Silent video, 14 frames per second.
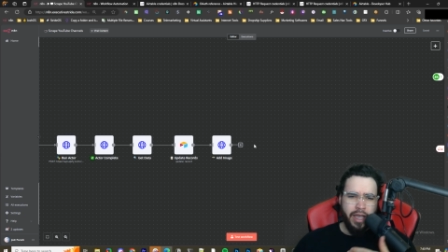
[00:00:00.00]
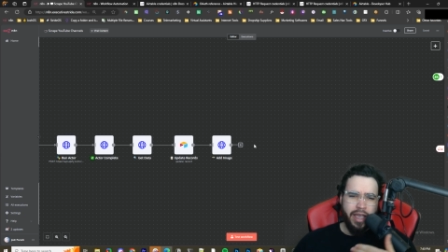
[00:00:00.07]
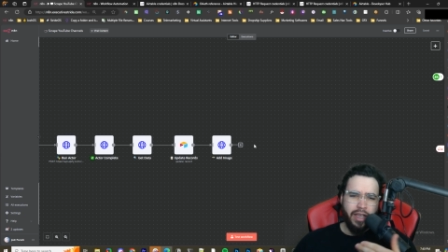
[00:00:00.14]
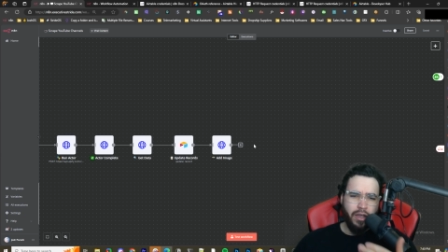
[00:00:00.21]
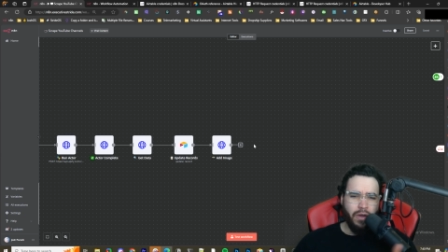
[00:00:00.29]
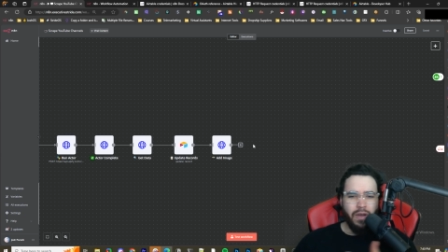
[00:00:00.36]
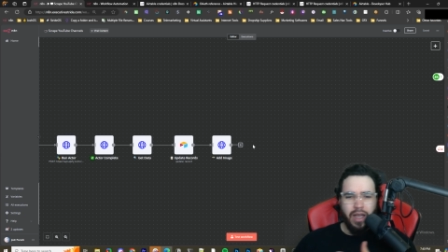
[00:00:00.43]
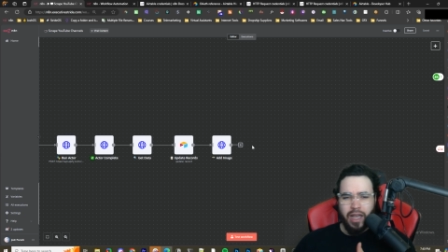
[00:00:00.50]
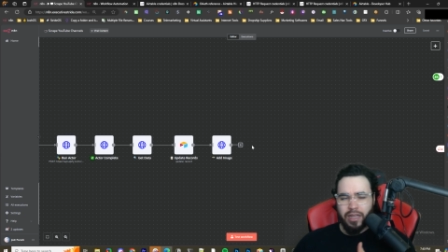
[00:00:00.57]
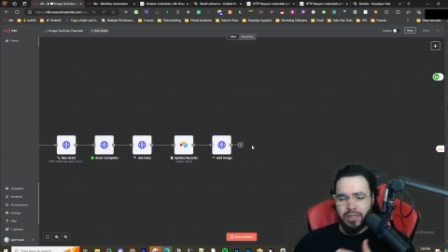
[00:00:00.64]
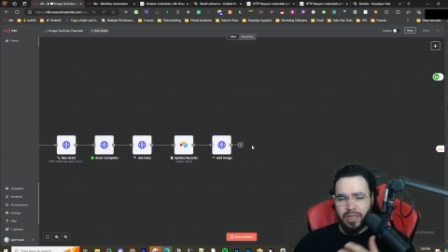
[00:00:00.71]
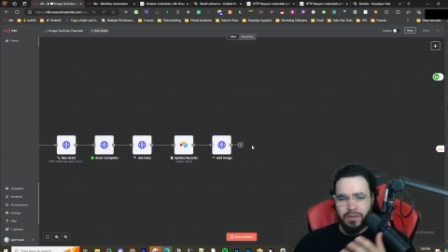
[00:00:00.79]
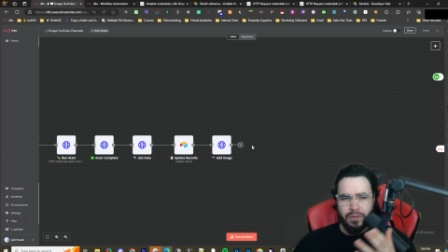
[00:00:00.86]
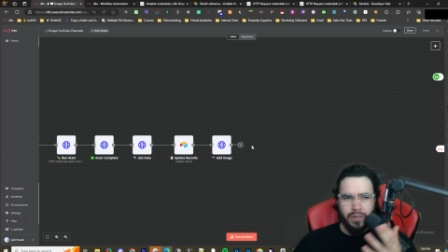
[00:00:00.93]
And Go High
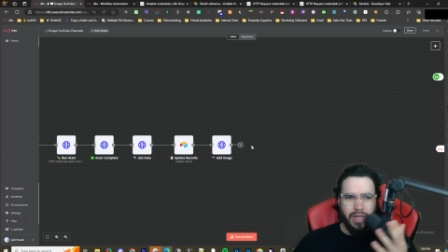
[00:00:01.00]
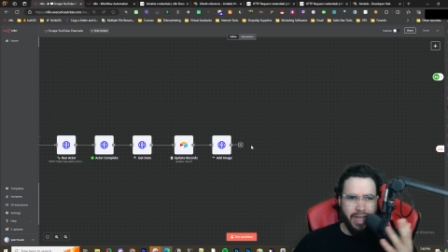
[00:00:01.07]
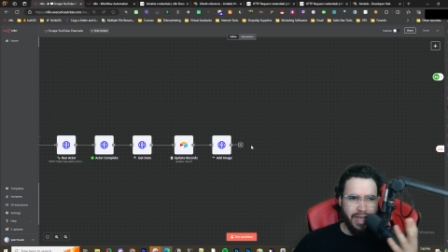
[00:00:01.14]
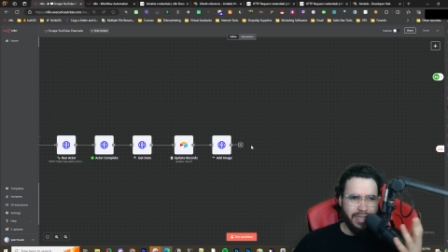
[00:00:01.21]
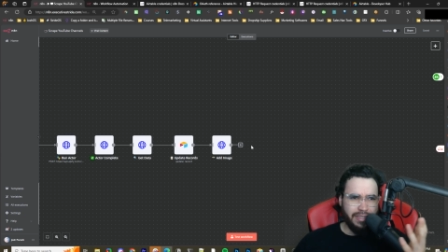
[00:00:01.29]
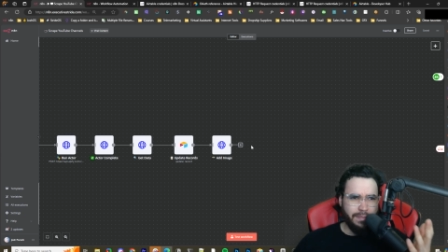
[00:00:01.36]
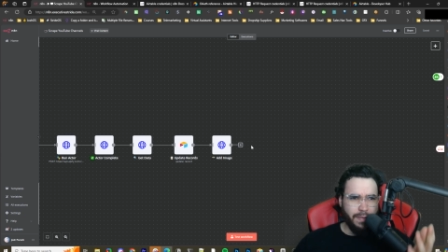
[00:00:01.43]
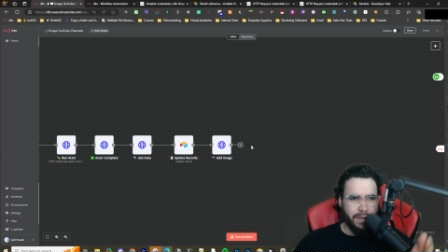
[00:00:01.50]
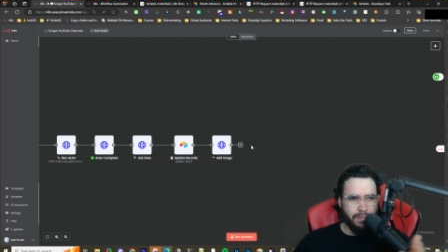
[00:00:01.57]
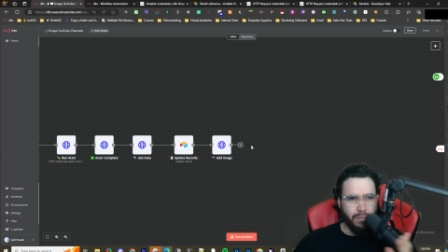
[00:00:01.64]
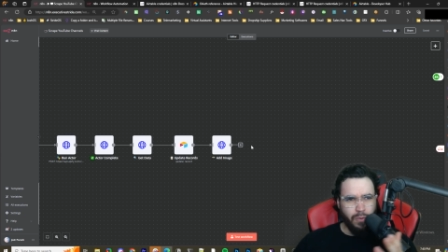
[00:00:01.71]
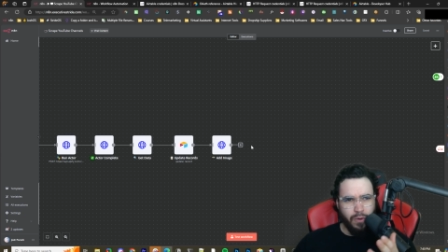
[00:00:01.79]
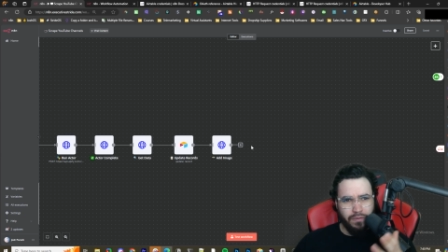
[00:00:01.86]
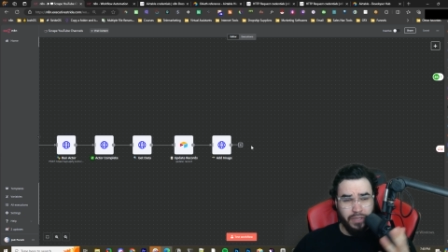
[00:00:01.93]
Level has a bit
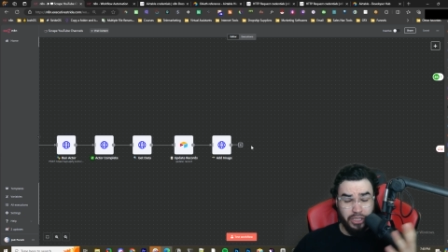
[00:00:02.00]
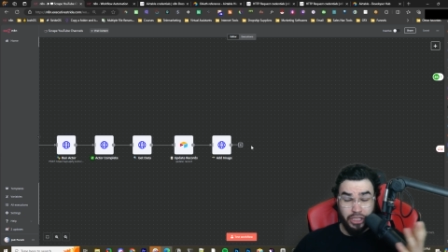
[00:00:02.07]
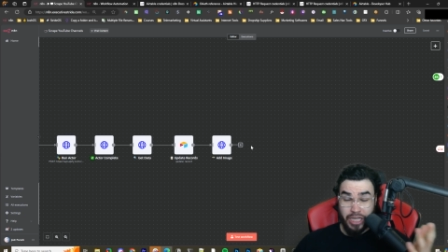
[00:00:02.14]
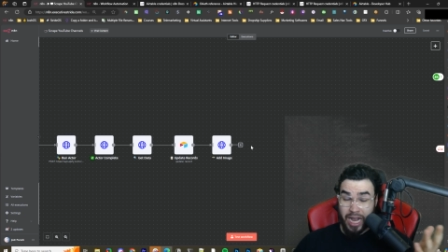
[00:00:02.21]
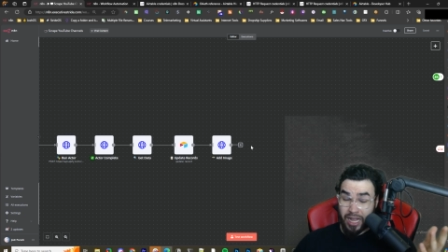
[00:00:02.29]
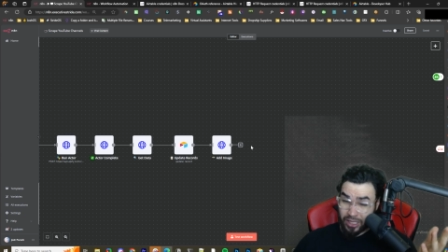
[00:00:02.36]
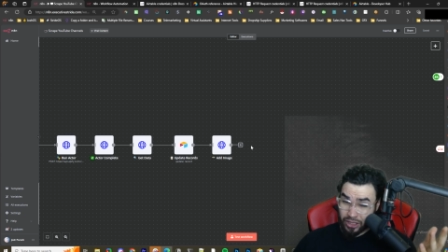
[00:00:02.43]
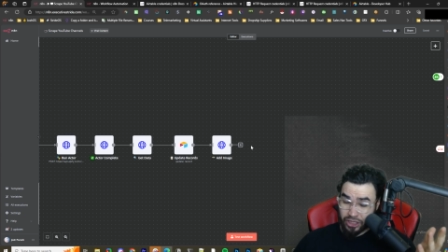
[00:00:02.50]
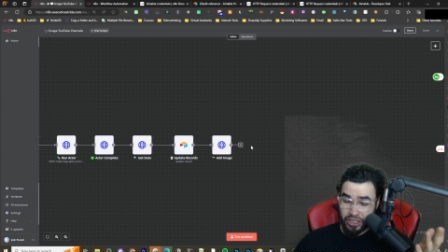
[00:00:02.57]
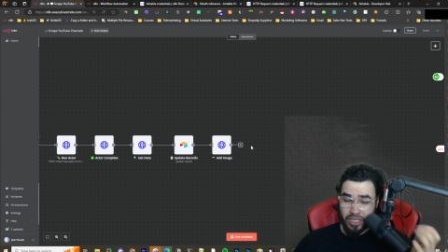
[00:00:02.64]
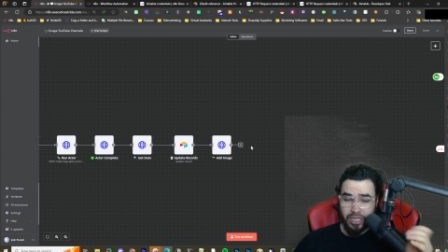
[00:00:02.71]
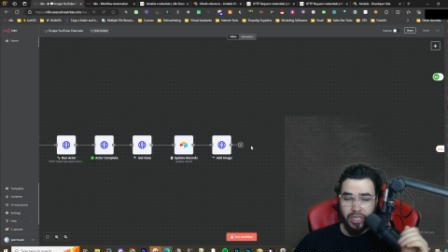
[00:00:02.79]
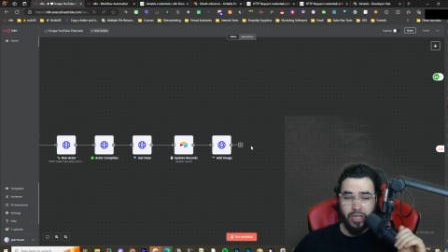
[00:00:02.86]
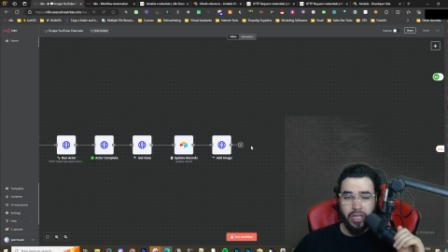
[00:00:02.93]
more of a
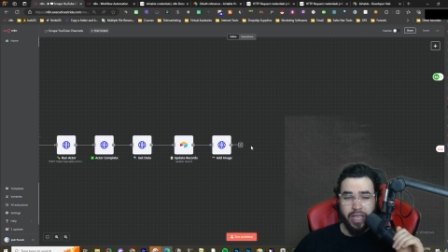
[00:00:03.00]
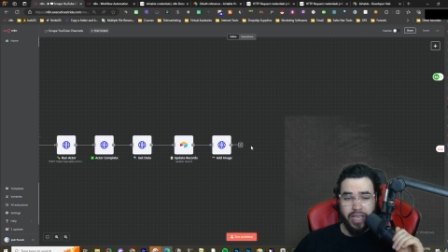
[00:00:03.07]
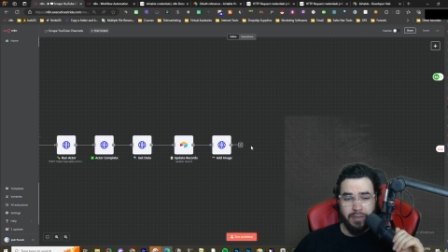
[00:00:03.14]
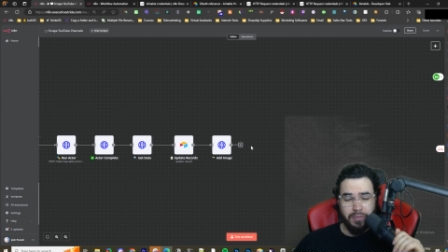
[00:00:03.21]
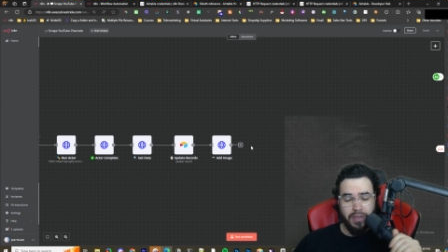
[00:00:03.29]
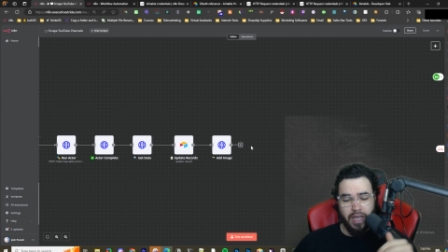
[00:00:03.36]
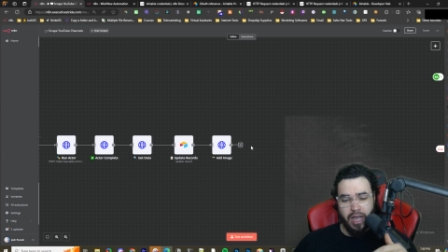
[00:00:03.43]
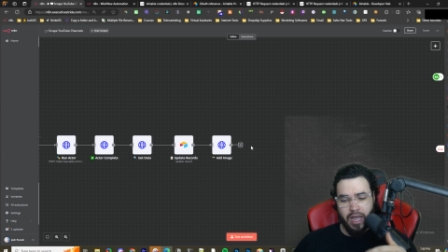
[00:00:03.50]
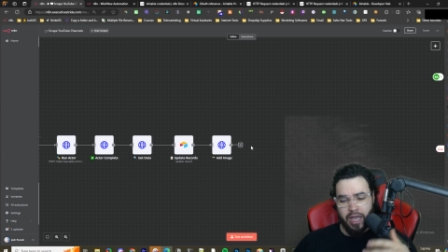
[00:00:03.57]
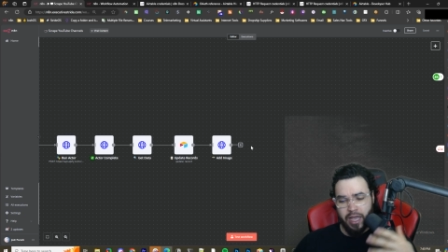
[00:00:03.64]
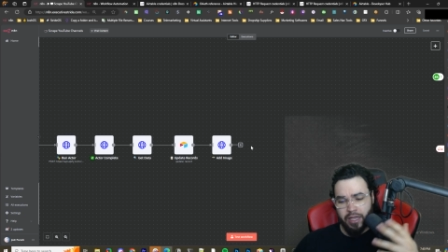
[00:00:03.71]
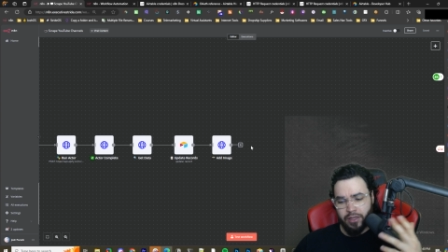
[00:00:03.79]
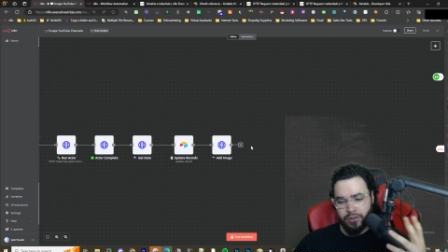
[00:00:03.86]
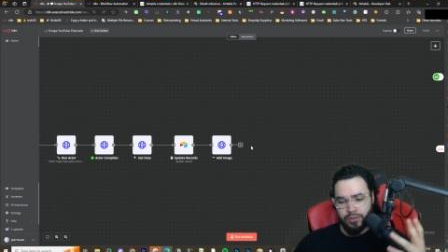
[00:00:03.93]
challenging A P I
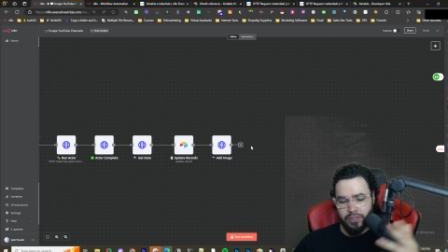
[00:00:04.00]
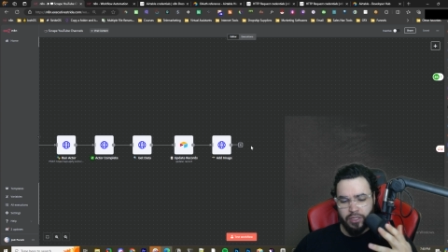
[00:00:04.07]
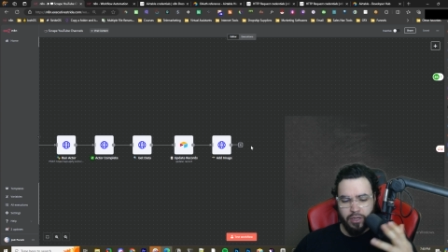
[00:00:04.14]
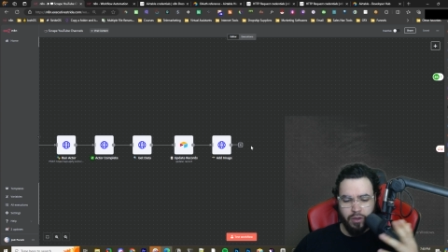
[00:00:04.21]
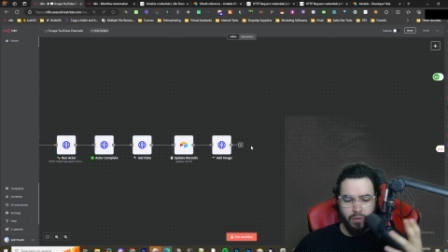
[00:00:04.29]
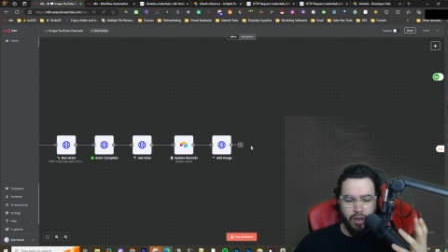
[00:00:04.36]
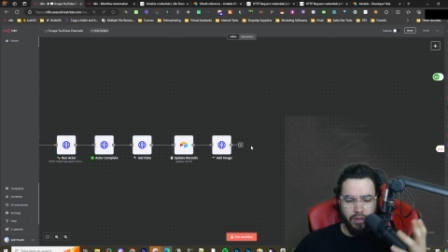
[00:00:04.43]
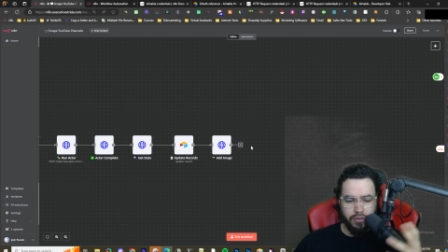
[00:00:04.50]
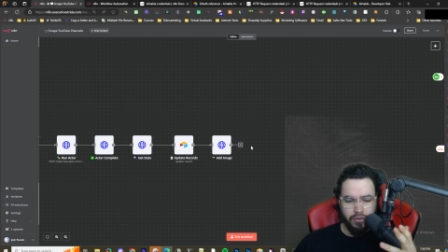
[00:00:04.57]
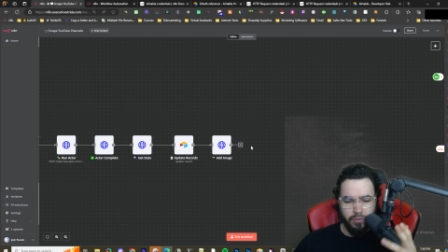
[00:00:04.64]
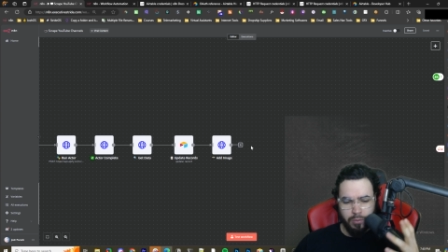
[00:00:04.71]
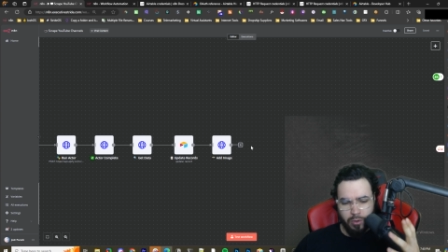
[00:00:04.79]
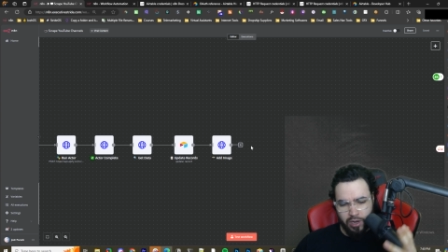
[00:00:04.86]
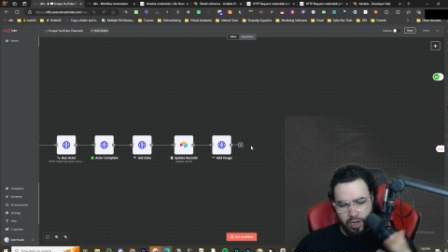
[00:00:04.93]
using O auth two
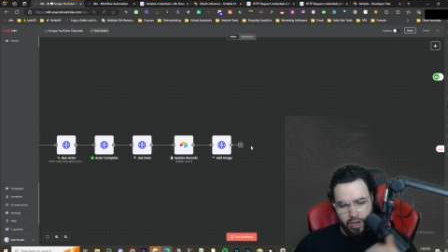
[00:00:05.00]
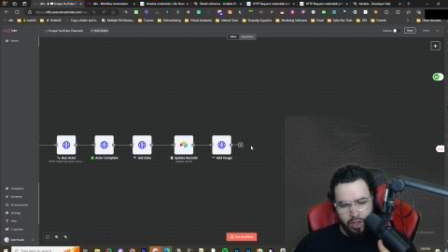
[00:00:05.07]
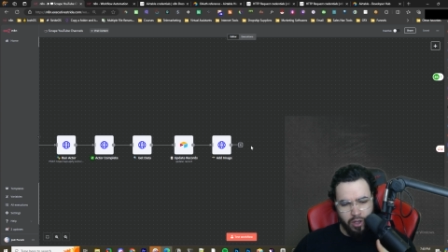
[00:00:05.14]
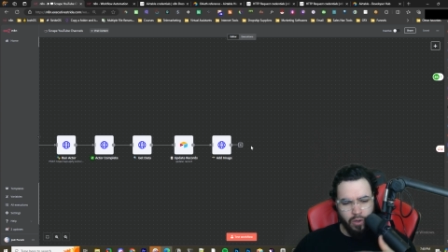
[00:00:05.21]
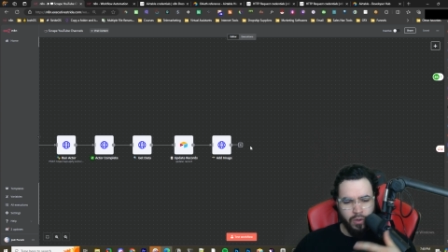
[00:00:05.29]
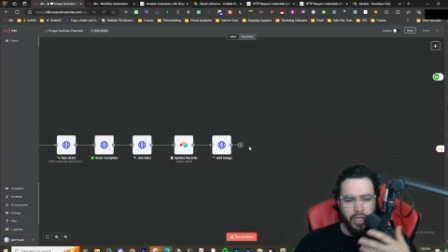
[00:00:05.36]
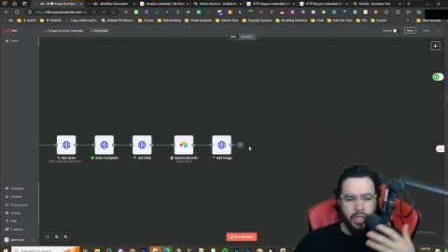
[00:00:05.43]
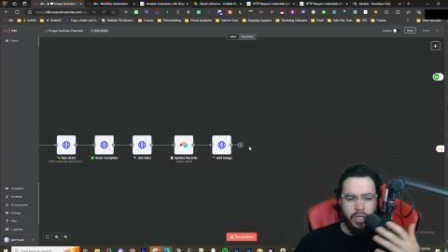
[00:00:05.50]
point oh.